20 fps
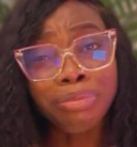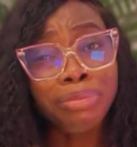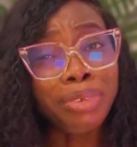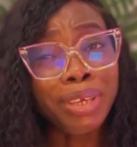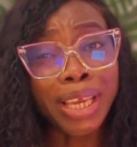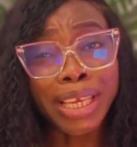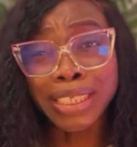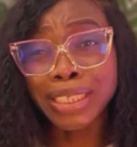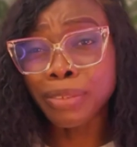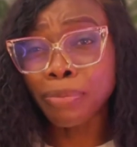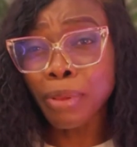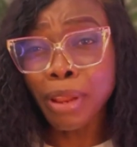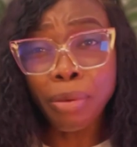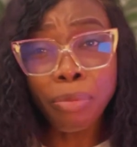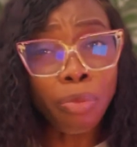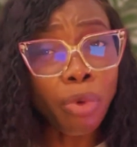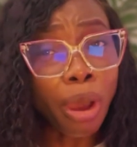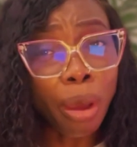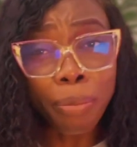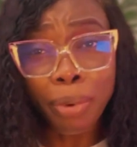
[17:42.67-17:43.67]

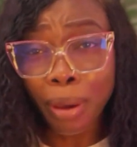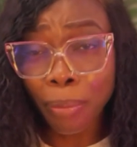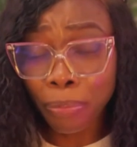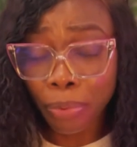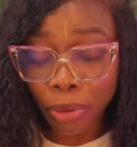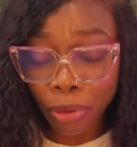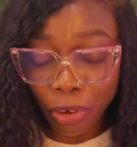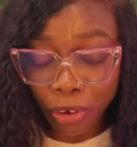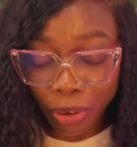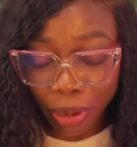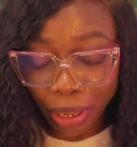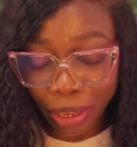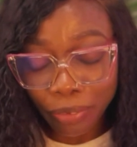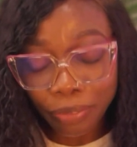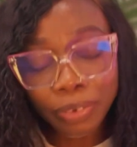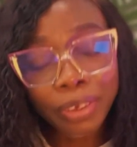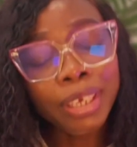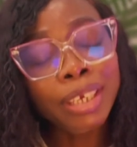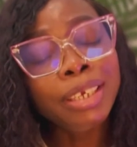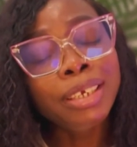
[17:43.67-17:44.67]
explain more about
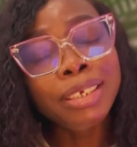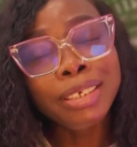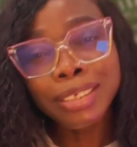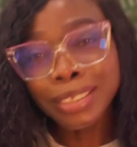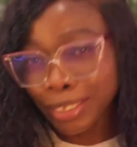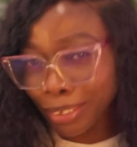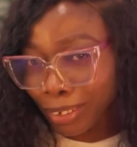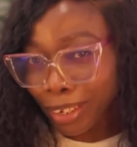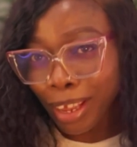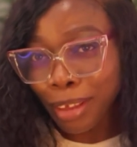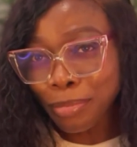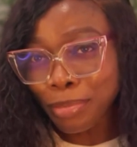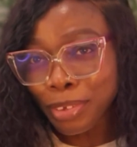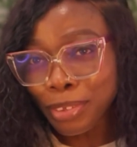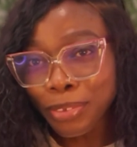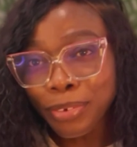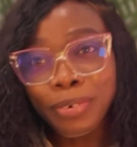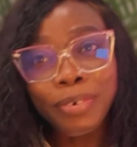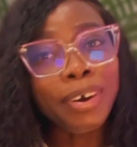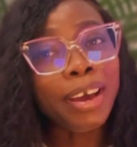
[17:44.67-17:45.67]
POF, still let me
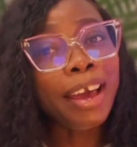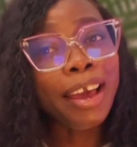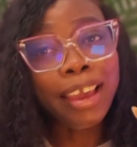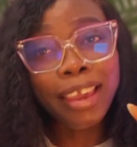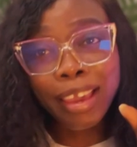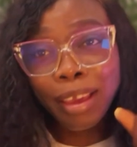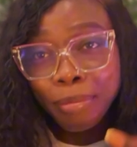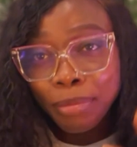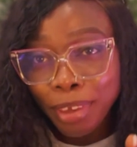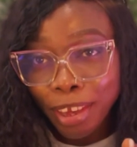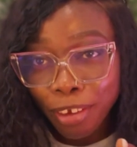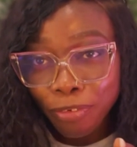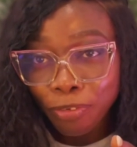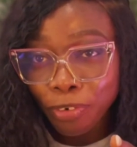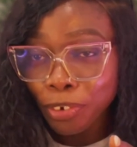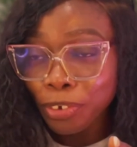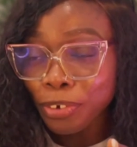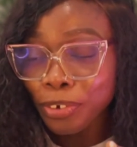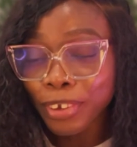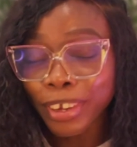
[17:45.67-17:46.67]
know. I am here
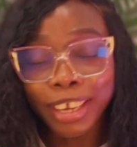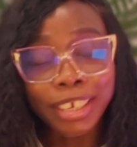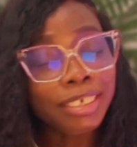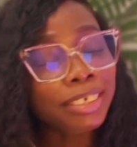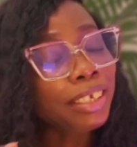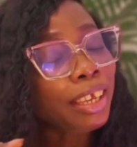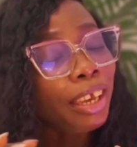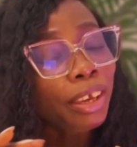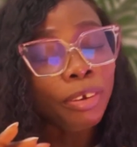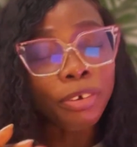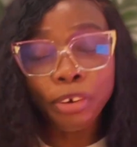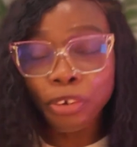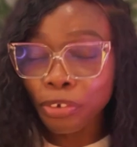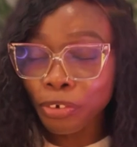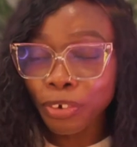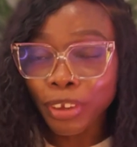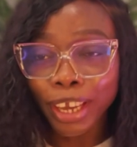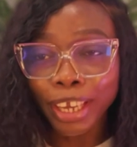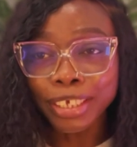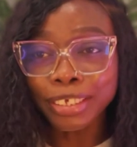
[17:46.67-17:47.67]
for you guys. I got
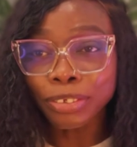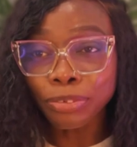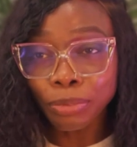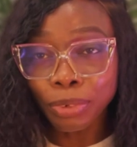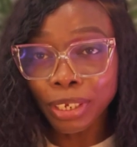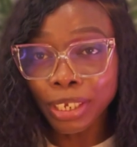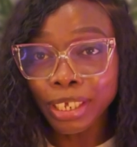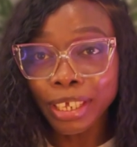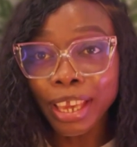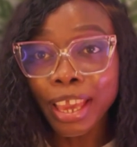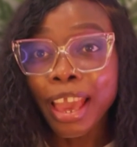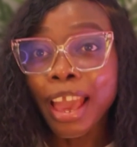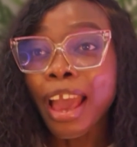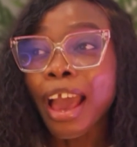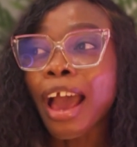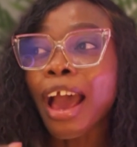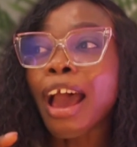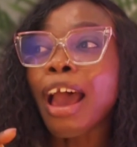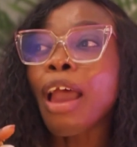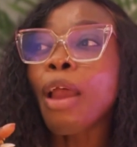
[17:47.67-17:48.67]
you guys, really.
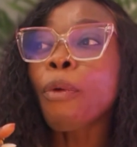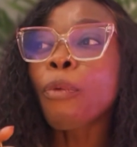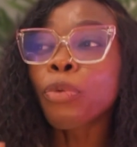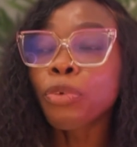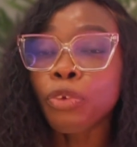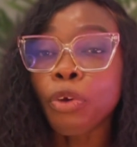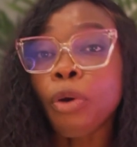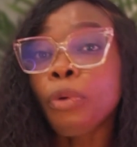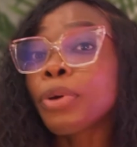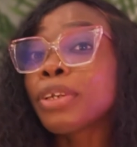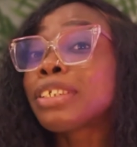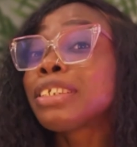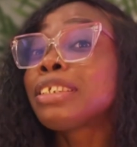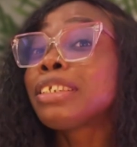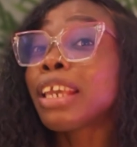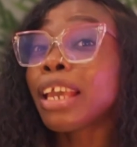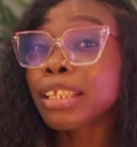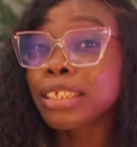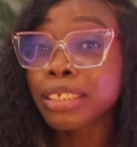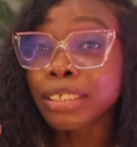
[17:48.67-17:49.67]
I would always
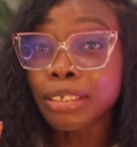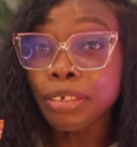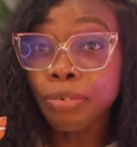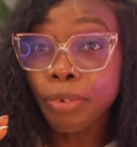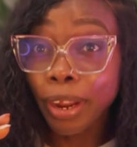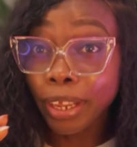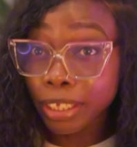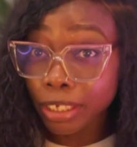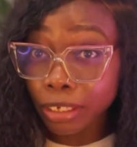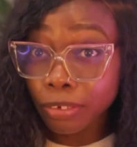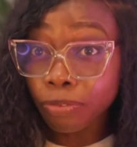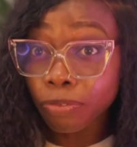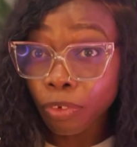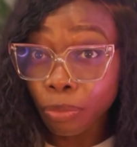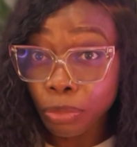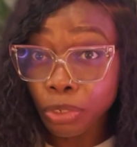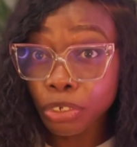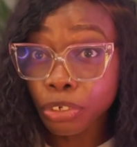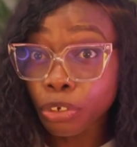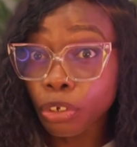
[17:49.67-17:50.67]
get the right
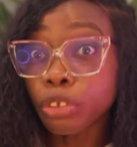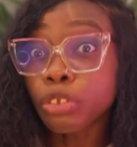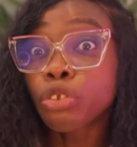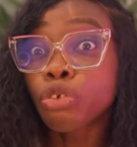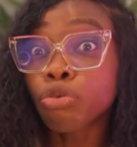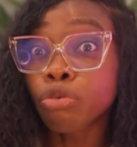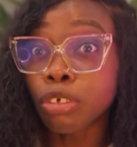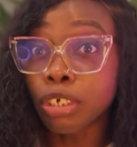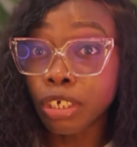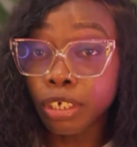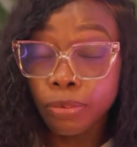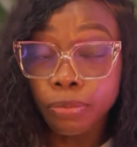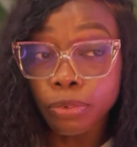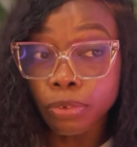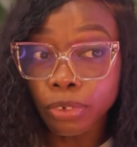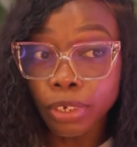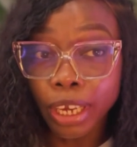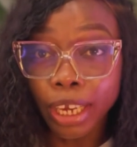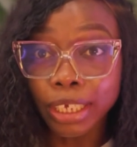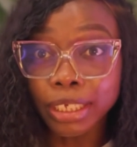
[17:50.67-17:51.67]
information to give
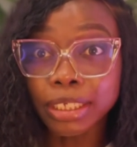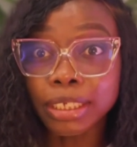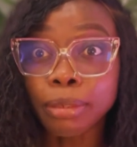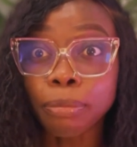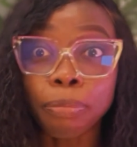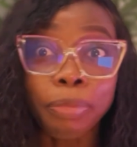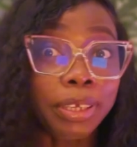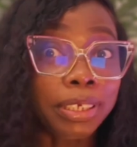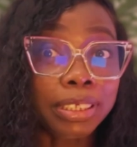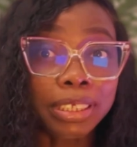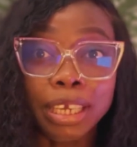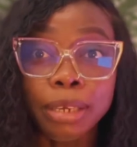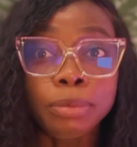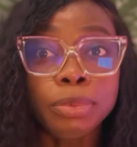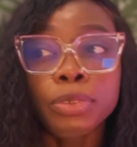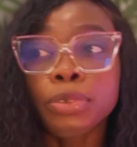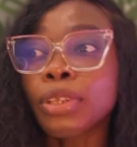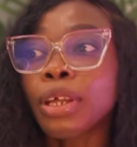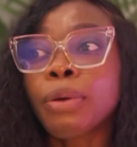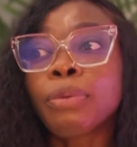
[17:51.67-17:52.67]
you guys part time
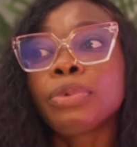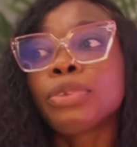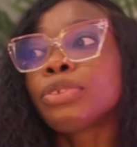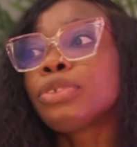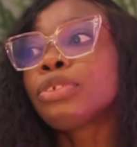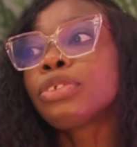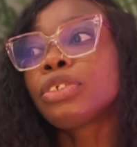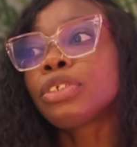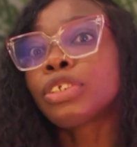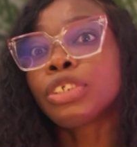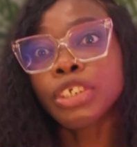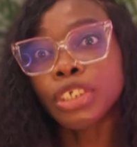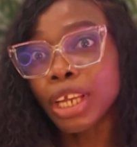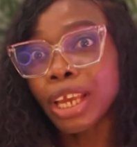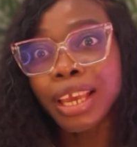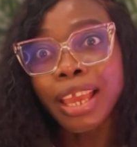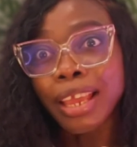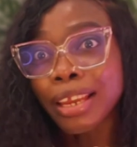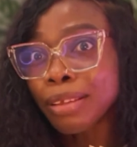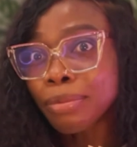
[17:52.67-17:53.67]
so that we don't
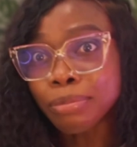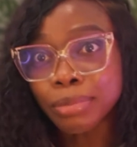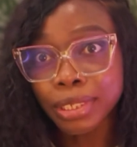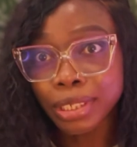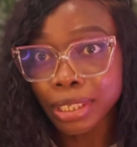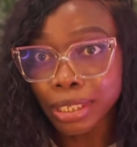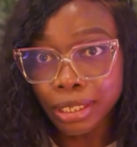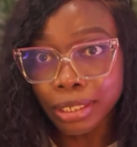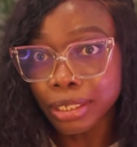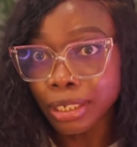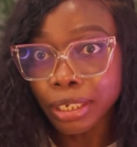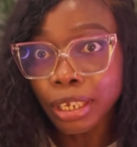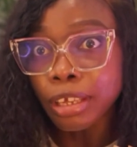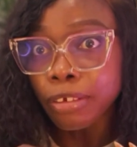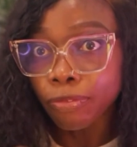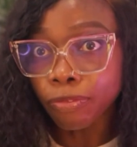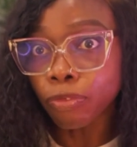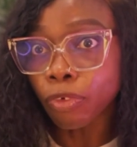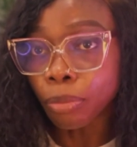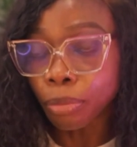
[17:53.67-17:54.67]
share any misleading
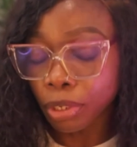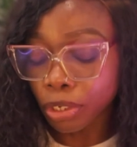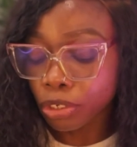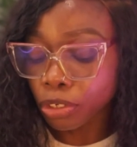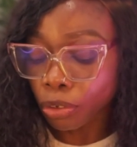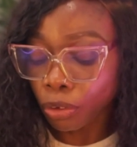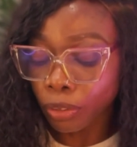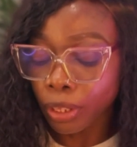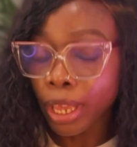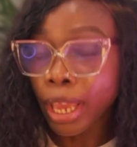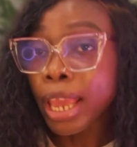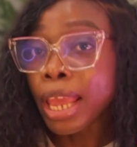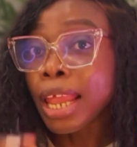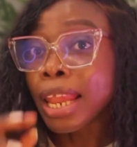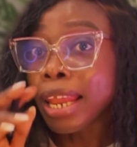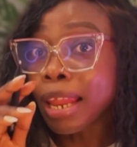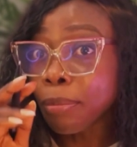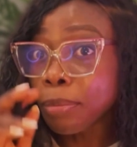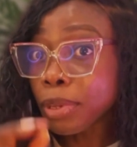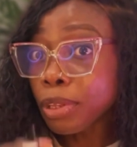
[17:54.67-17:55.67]
information.
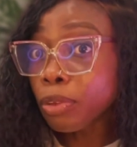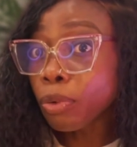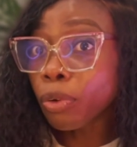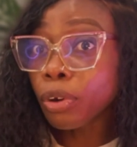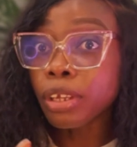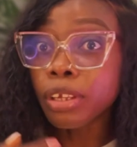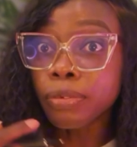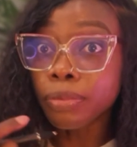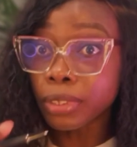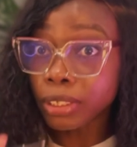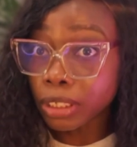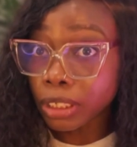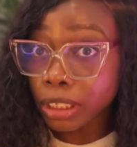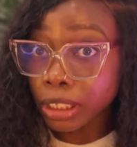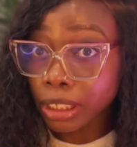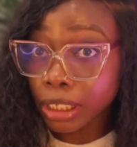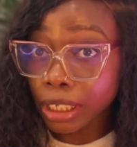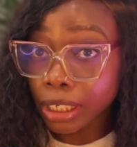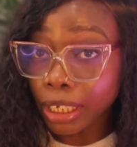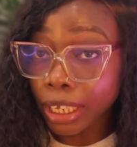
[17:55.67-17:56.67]
Let me know if this
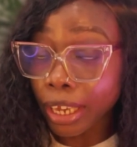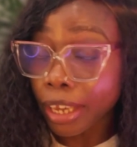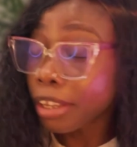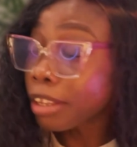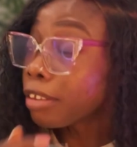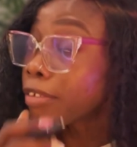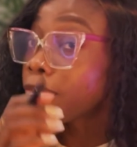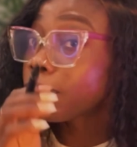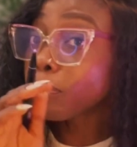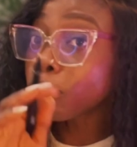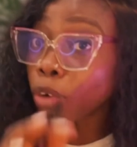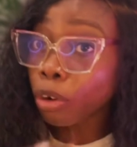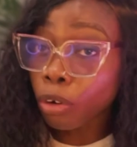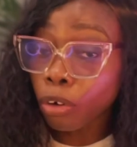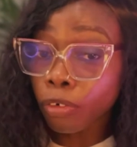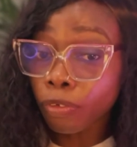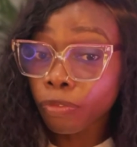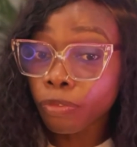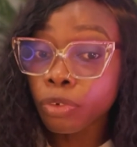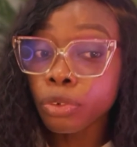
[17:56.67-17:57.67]
is clear. If you are
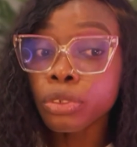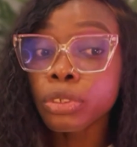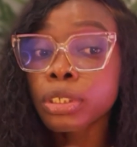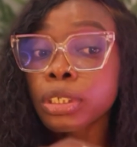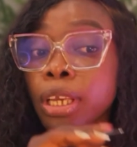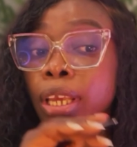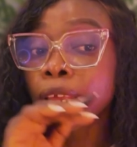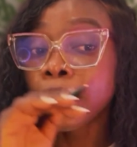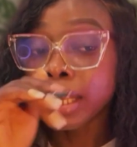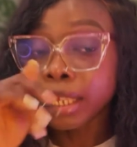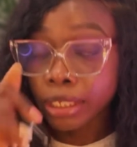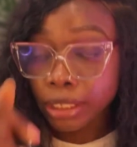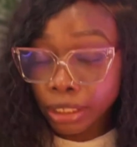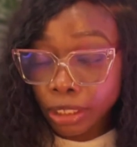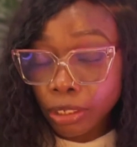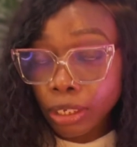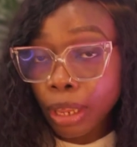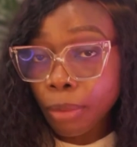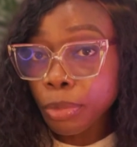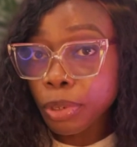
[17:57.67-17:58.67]
confused,
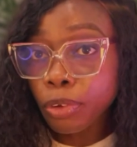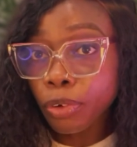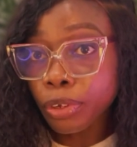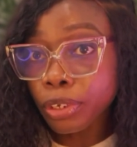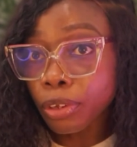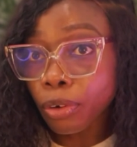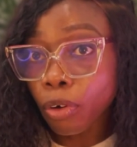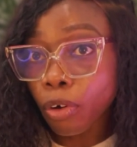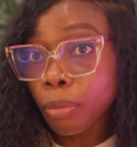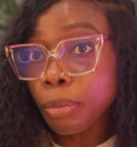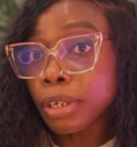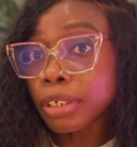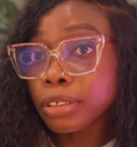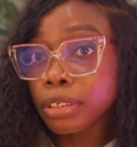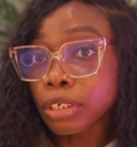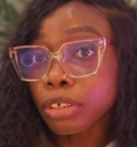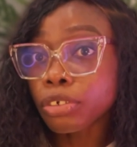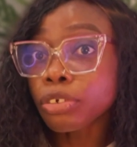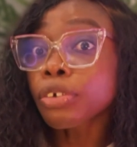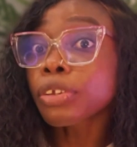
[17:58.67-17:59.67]
still let me know in the comment
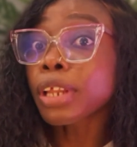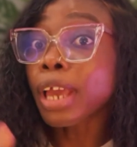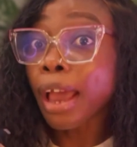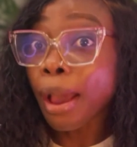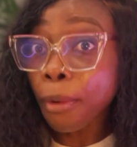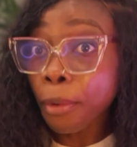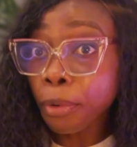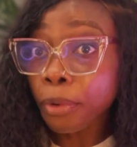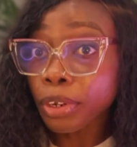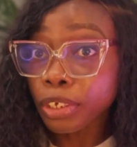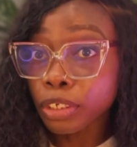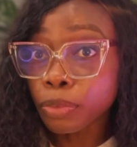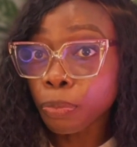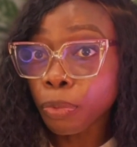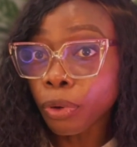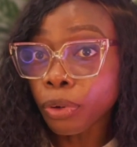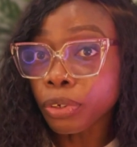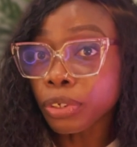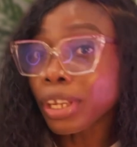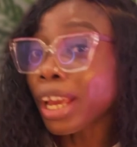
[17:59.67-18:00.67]
section. I will
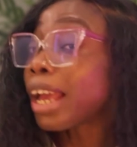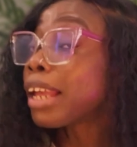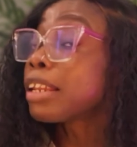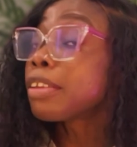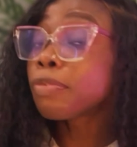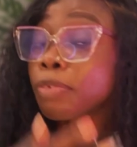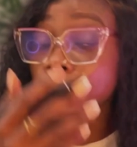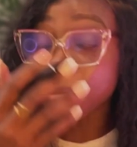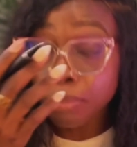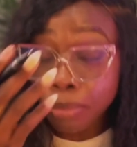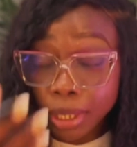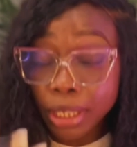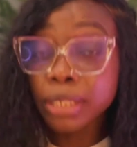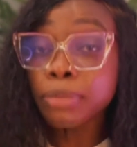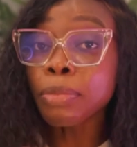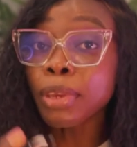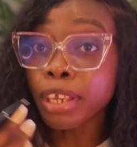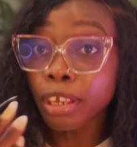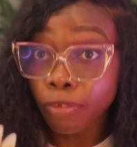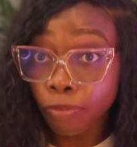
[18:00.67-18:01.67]
respond, and if it means
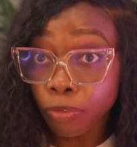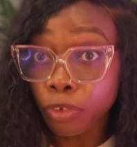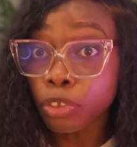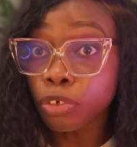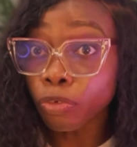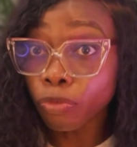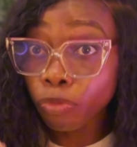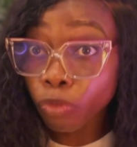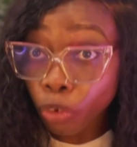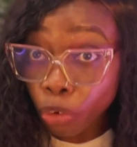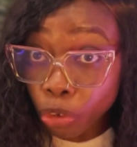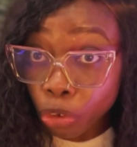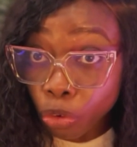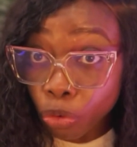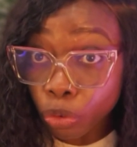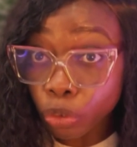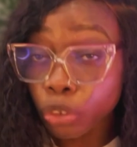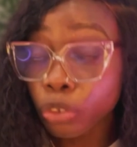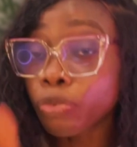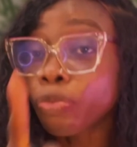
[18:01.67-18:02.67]
making video for
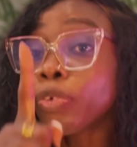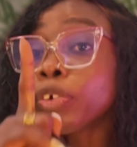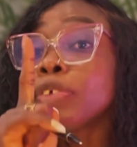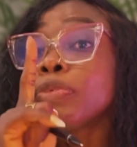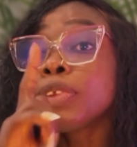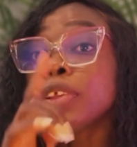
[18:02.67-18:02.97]
you, even